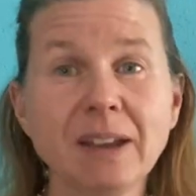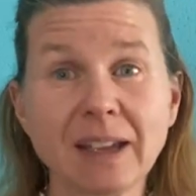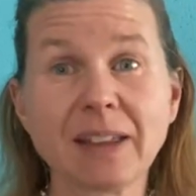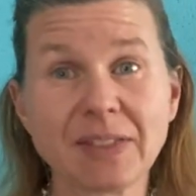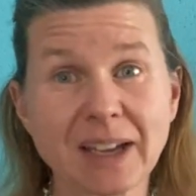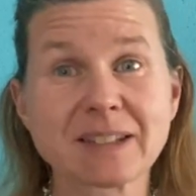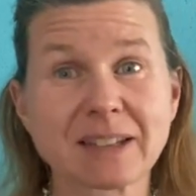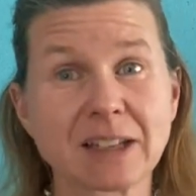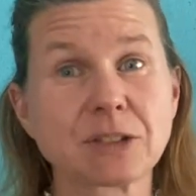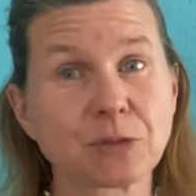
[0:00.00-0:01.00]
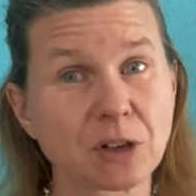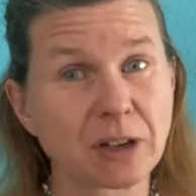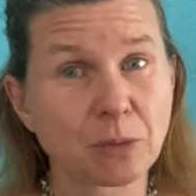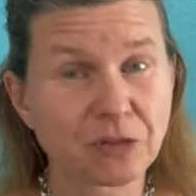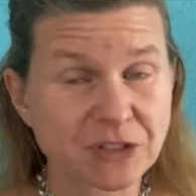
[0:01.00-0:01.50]
in that sense,
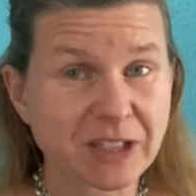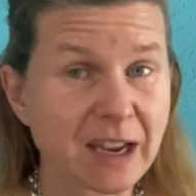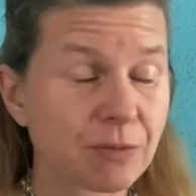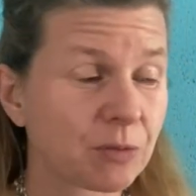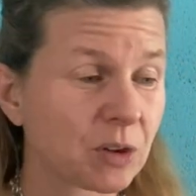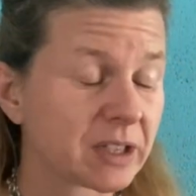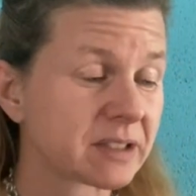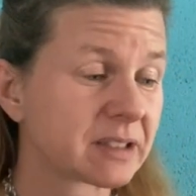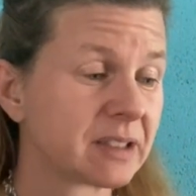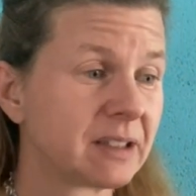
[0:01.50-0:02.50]
for safe words,